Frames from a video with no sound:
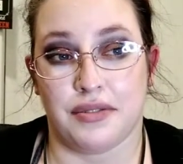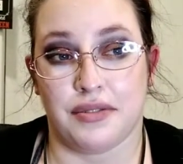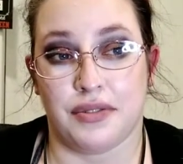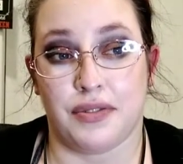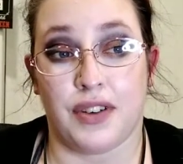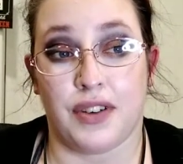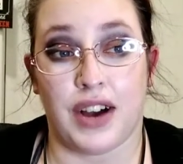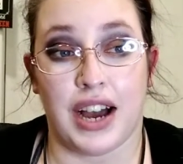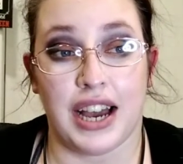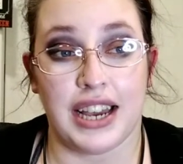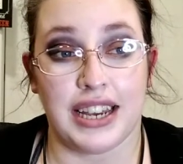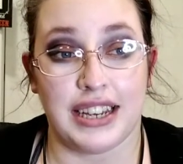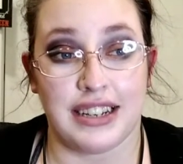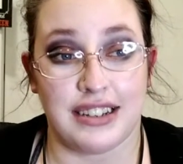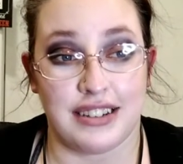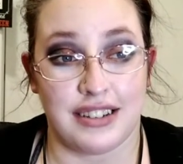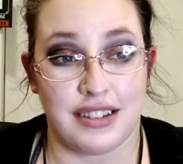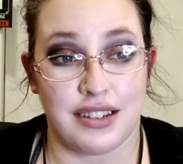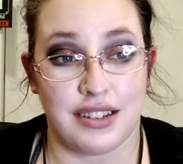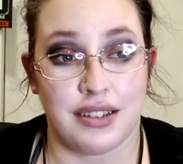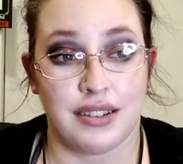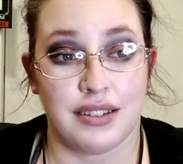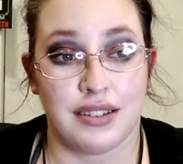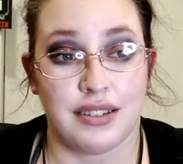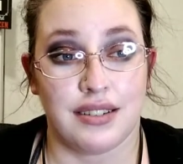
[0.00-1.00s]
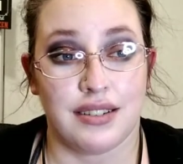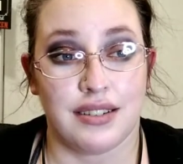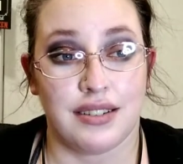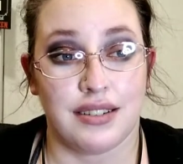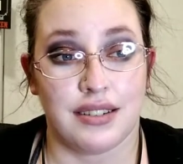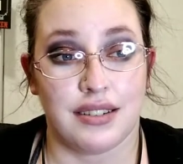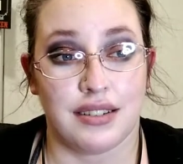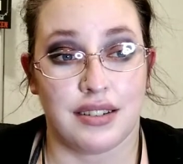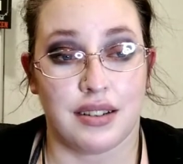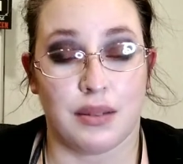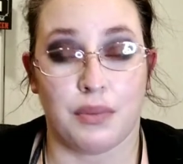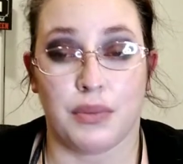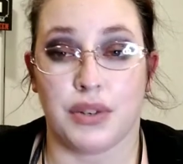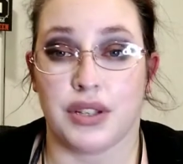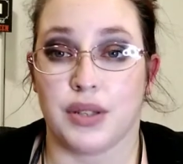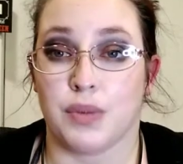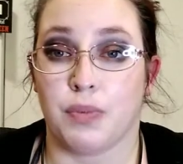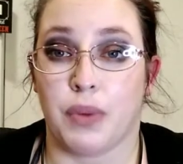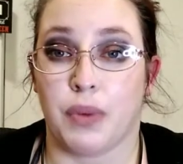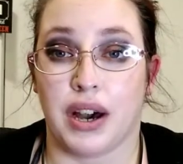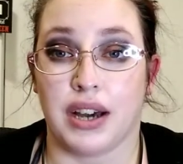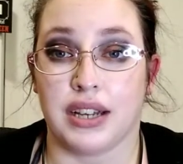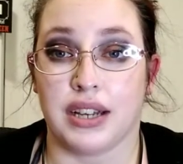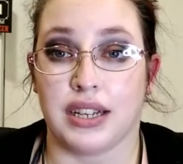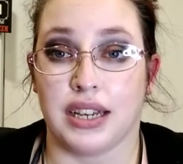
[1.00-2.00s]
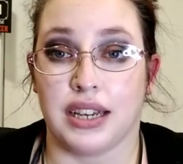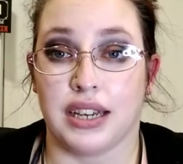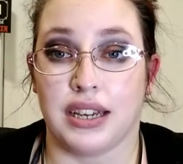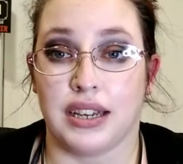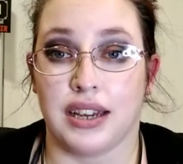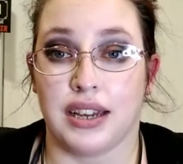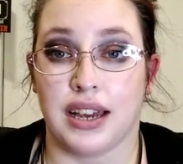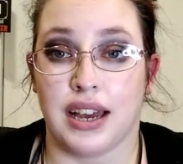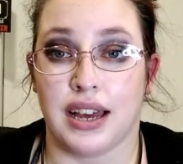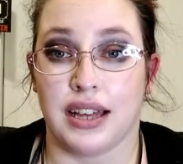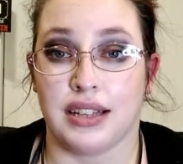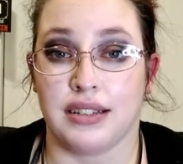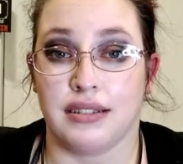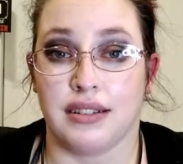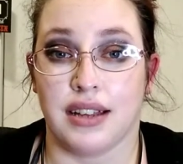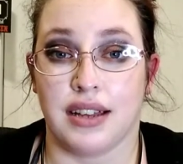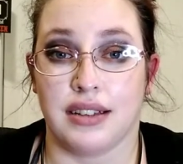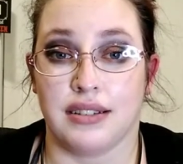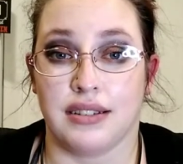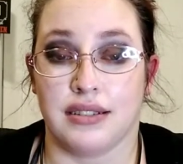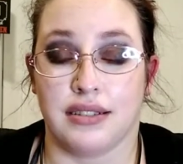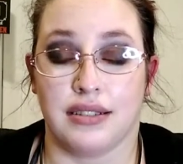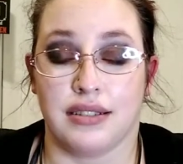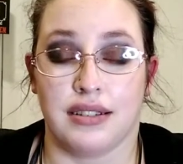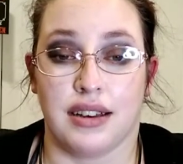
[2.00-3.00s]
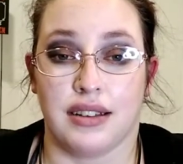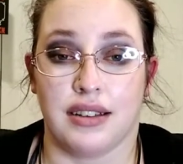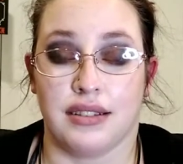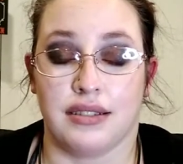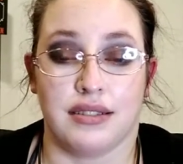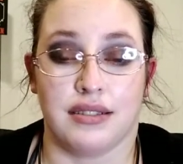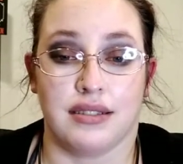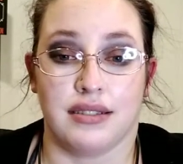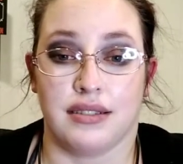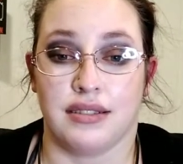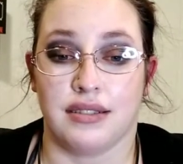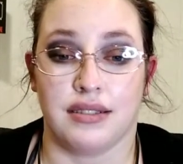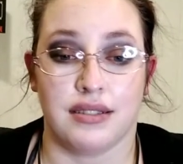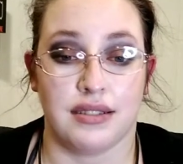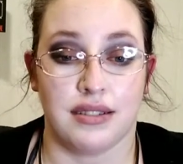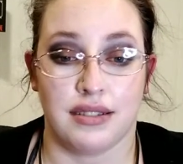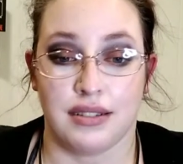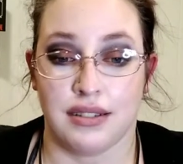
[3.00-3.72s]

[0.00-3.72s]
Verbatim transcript: find someone's body and and and